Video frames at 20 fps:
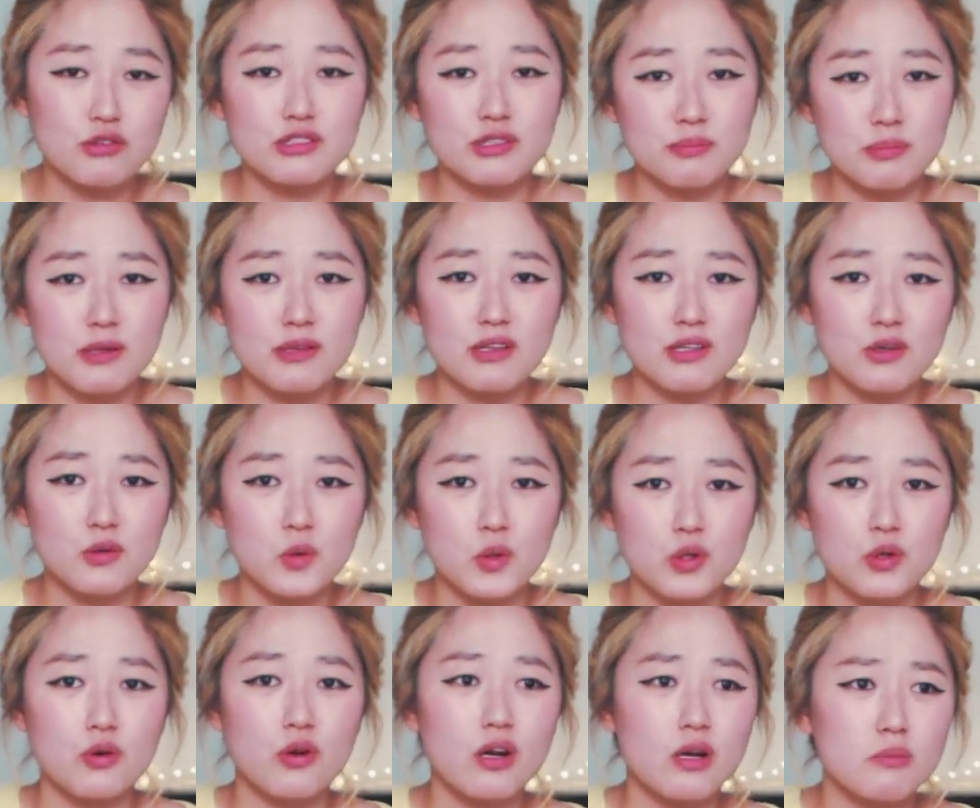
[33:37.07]
Well, depending on
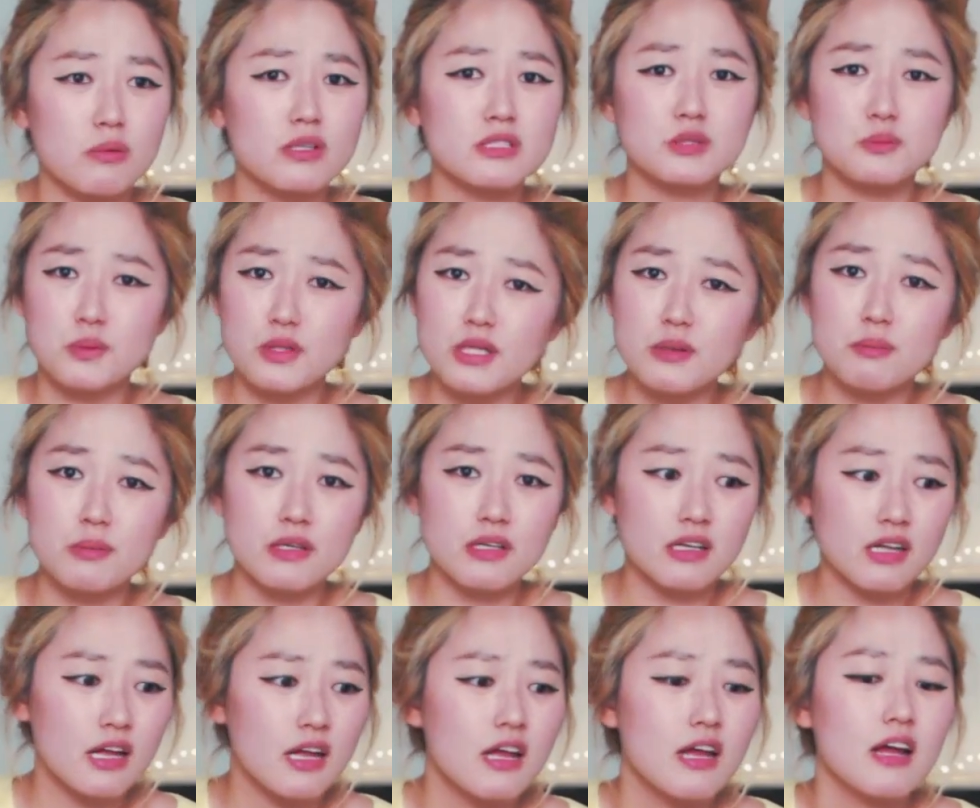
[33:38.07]
where you are, but it's pretty
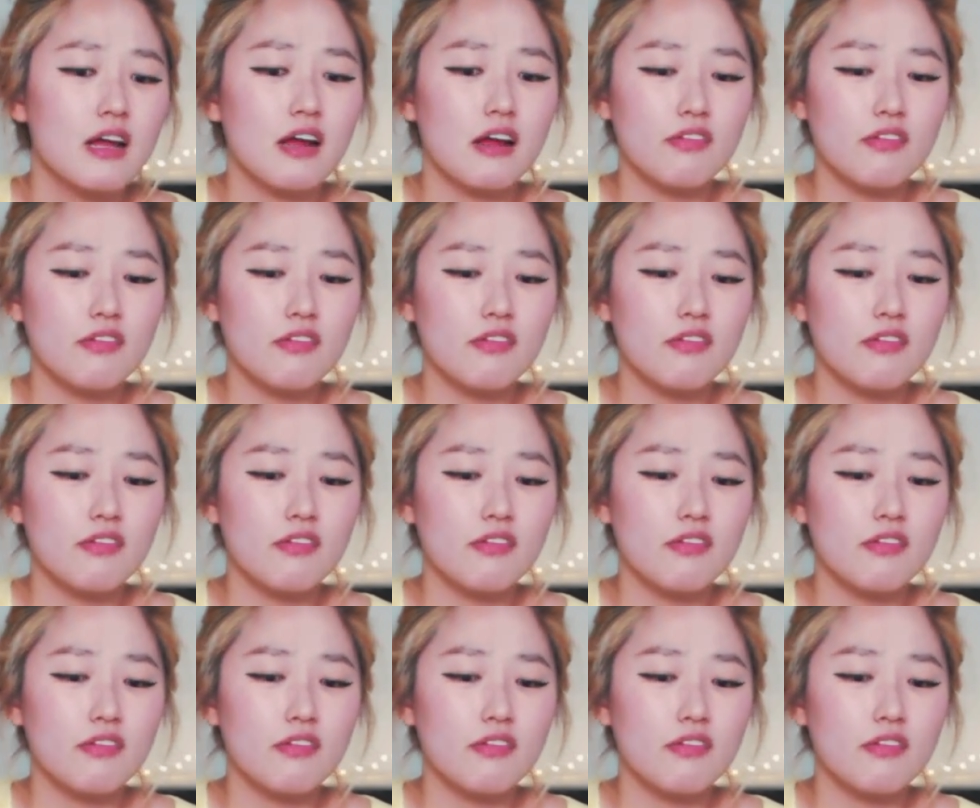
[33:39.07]
big.